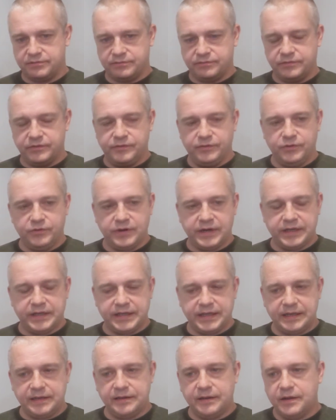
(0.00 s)
review I
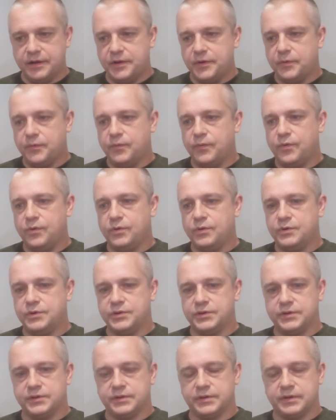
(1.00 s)
did
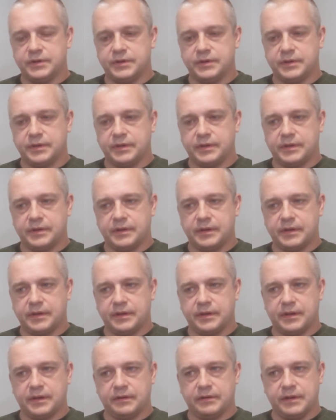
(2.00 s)
was
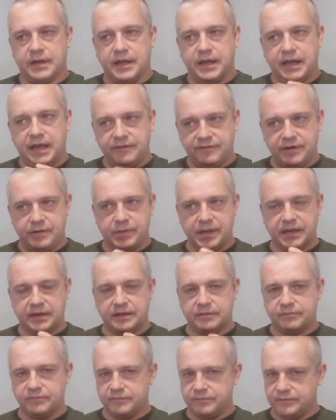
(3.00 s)
a heavier blend,
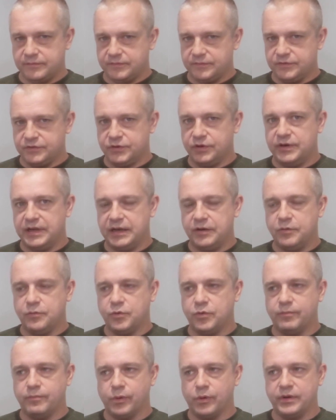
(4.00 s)
certainly a lot
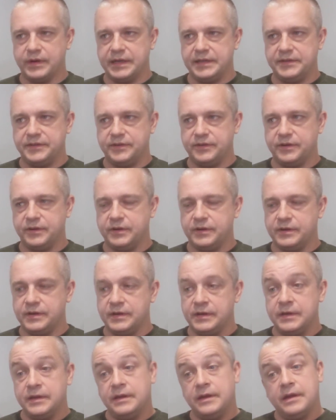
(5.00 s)
more body to it,
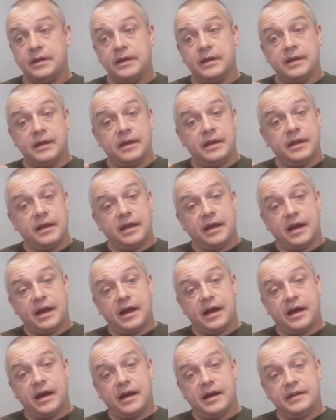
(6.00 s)

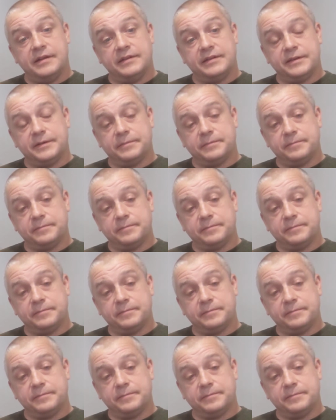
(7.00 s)
and